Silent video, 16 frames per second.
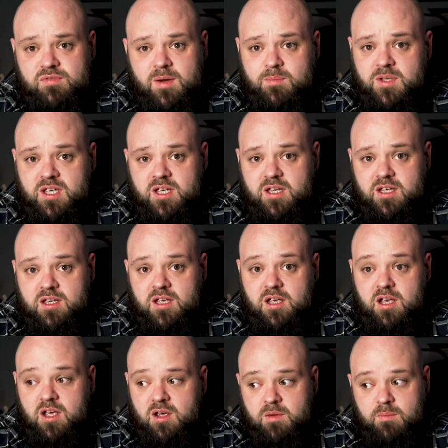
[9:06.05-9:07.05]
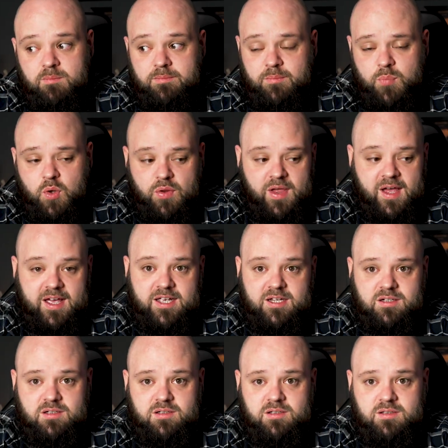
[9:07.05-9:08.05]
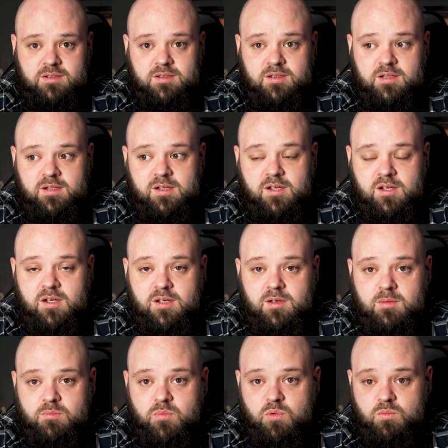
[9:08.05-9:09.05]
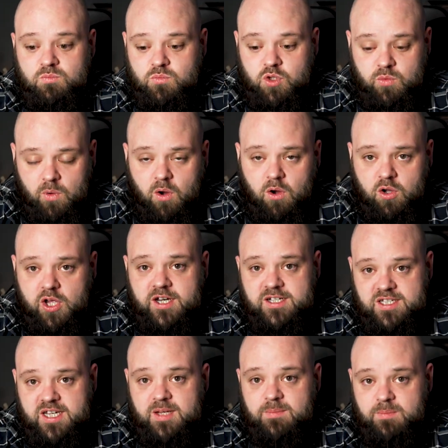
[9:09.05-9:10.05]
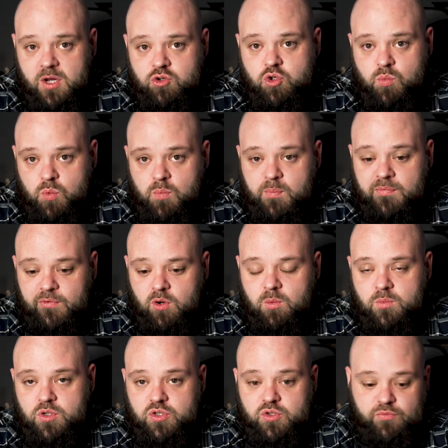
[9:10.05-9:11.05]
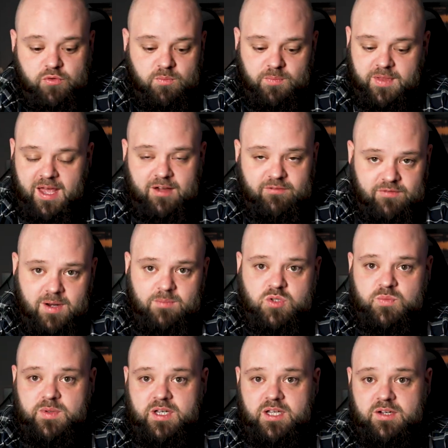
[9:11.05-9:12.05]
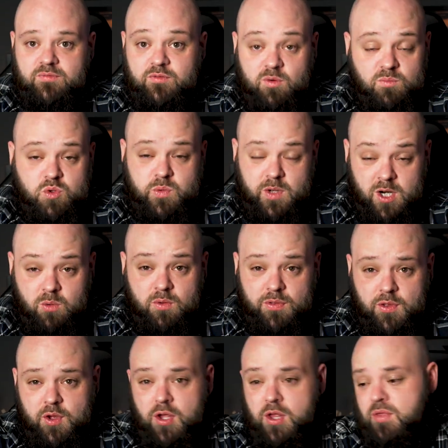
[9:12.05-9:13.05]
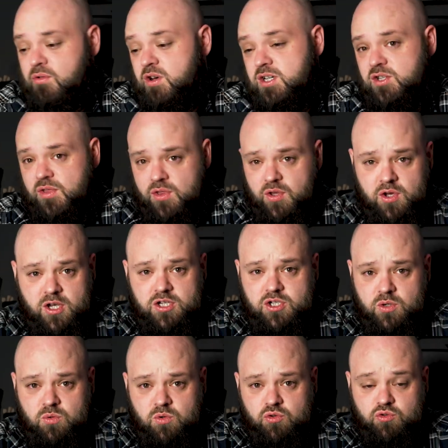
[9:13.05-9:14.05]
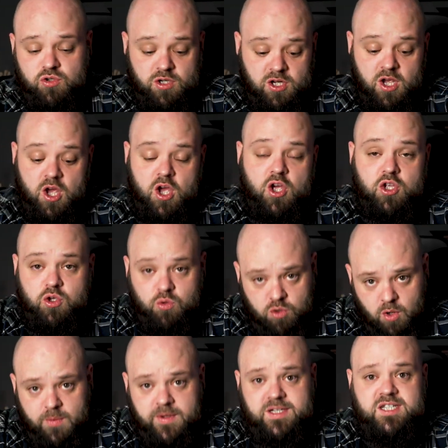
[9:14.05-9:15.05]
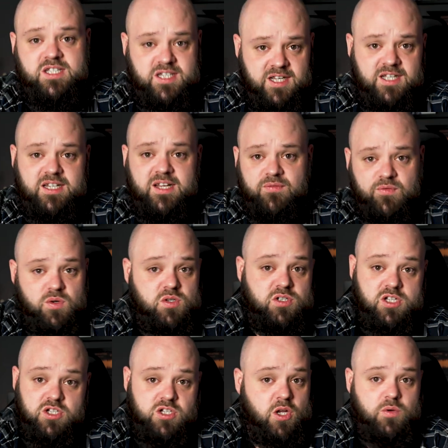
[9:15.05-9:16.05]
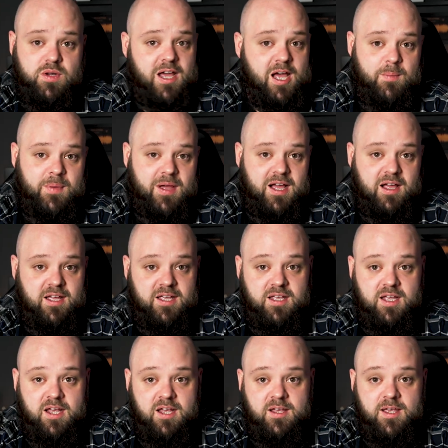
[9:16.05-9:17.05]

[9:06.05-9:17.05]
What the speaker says: RAM kit. Put that in. You are going to see measurable performance from that RAM speed. From 2133 to 3200, you're going to see a difference. There's no doubt about it.